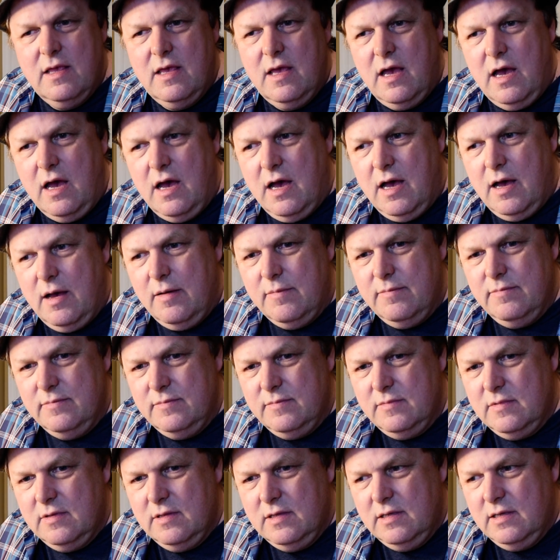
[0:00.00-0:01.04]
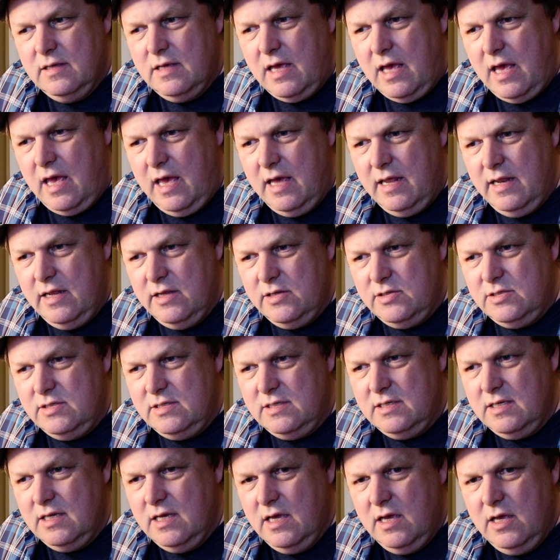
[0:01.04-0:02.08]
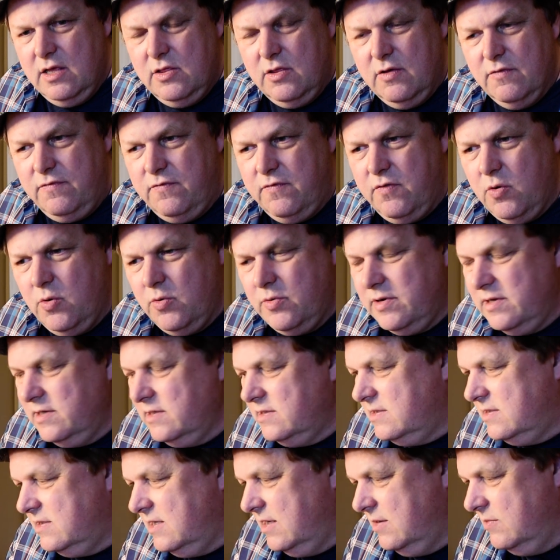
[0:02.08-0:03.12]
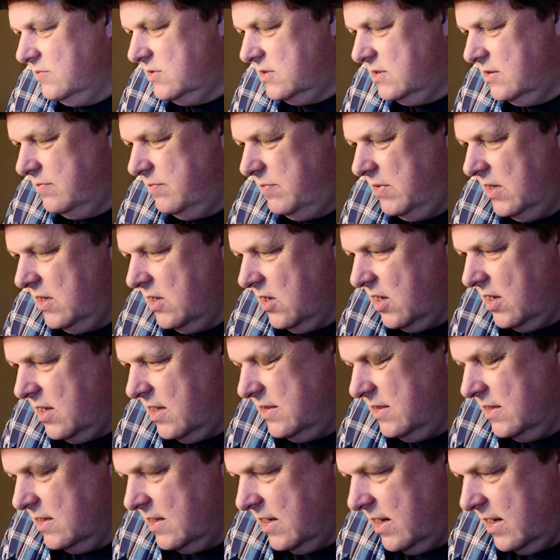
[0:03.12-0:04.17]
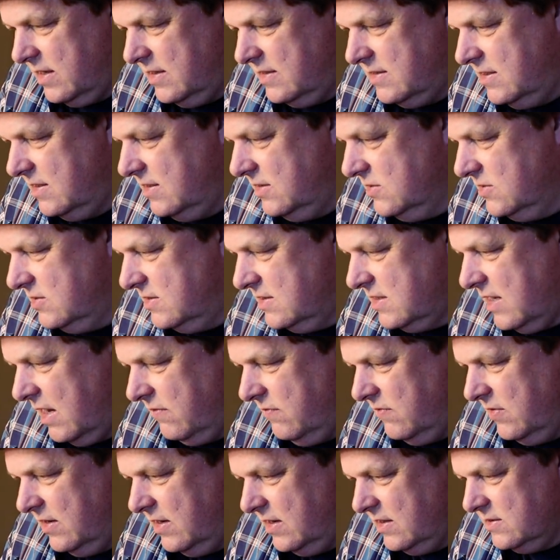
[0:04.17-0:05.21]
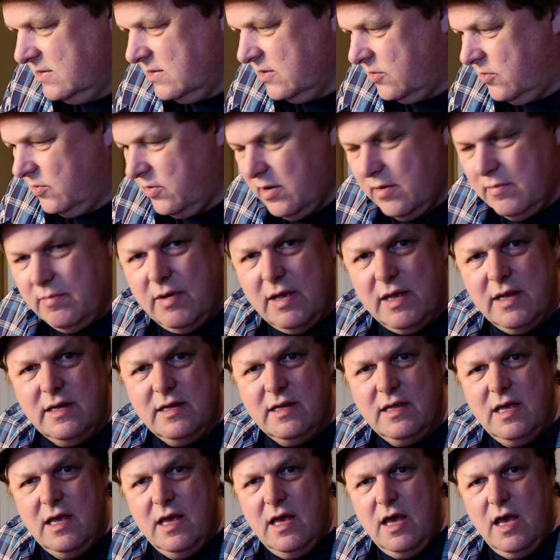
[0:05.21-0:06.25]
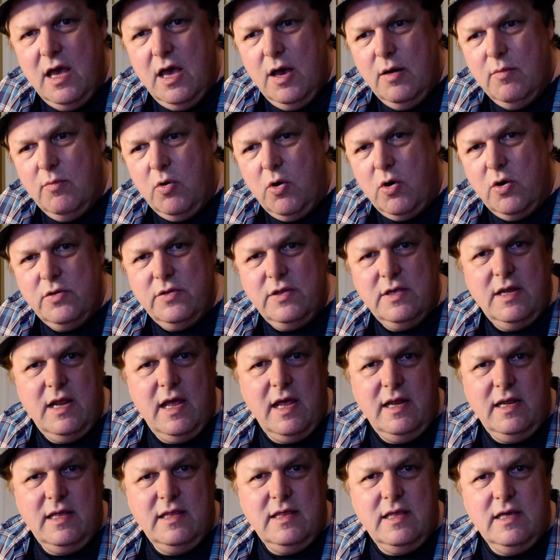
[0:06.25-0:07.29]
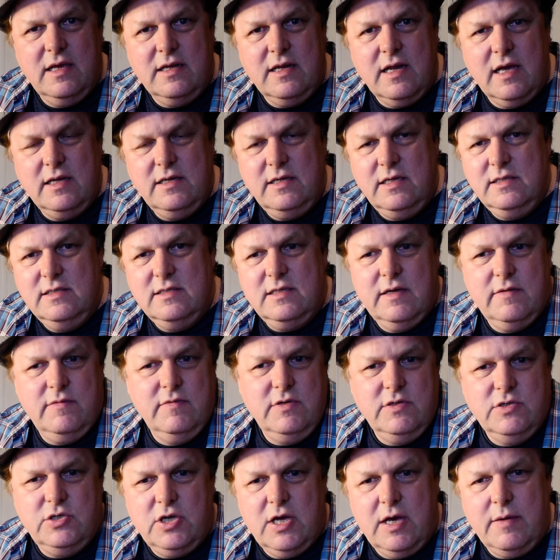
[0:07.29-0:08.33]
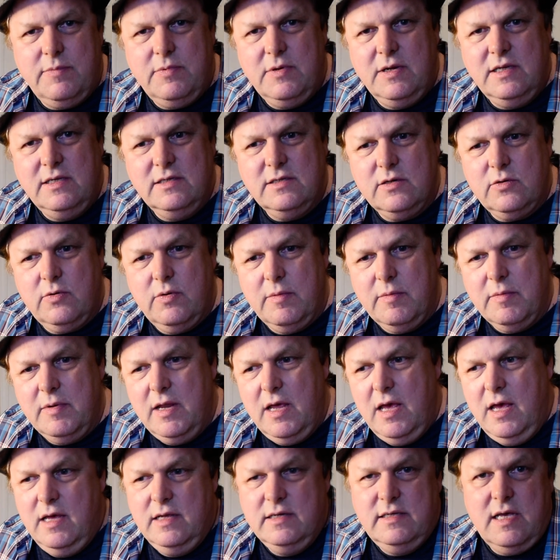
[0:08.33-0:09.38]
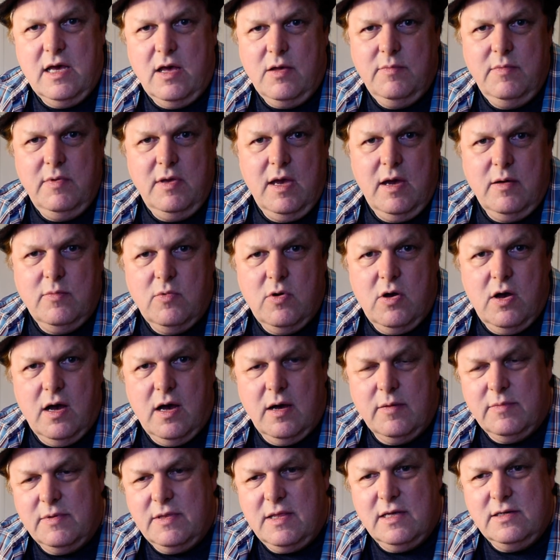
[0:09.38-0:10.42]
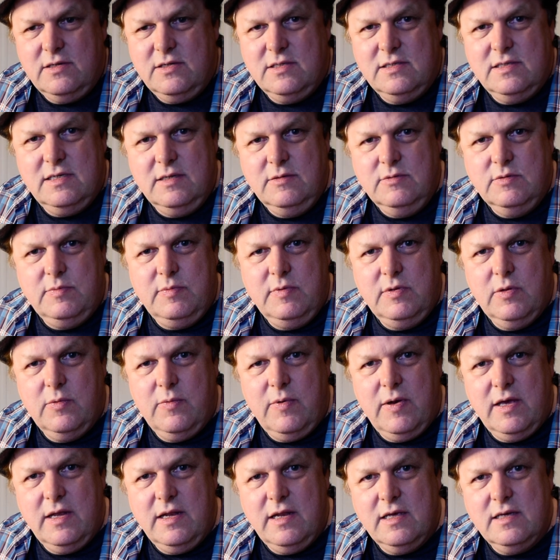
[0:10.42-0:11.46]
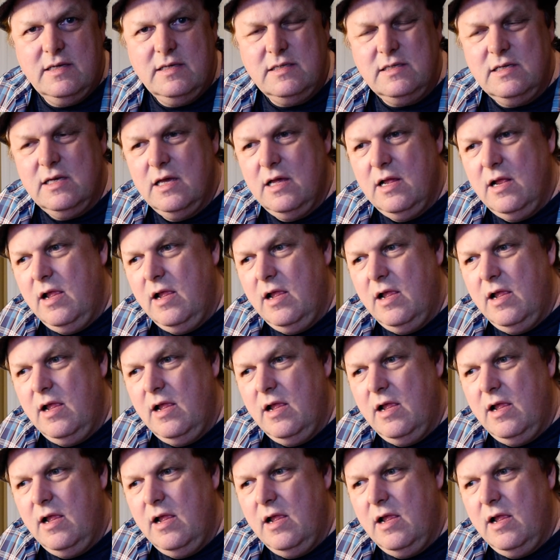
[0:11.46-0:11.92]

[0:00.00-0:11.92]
And it's, the focus seems to be on the 1970s equipment more than anything. 1970s Japanese equipment. Tell me I'm wrong, but that just seems to be the way it is.